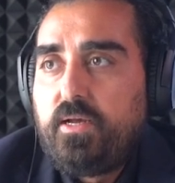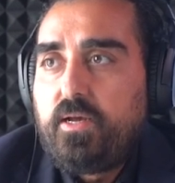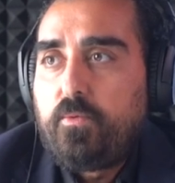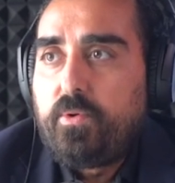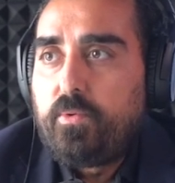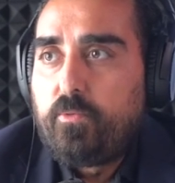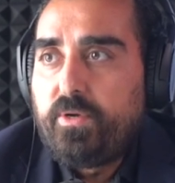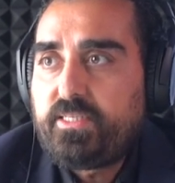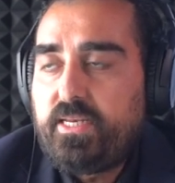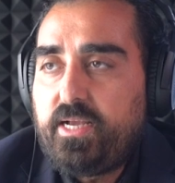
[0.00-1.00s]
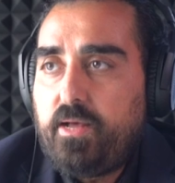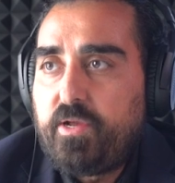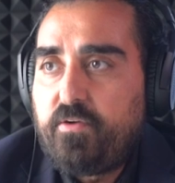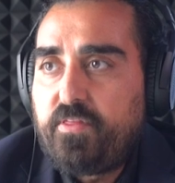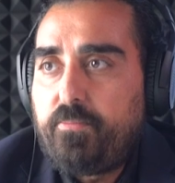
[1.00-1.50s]
we're recently coming
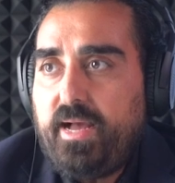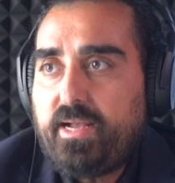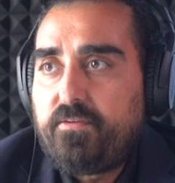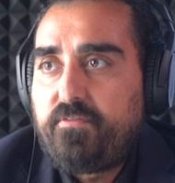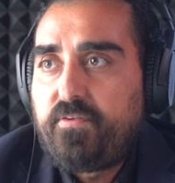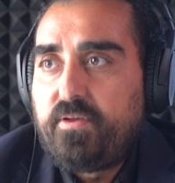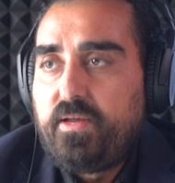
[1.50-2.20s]
off the back of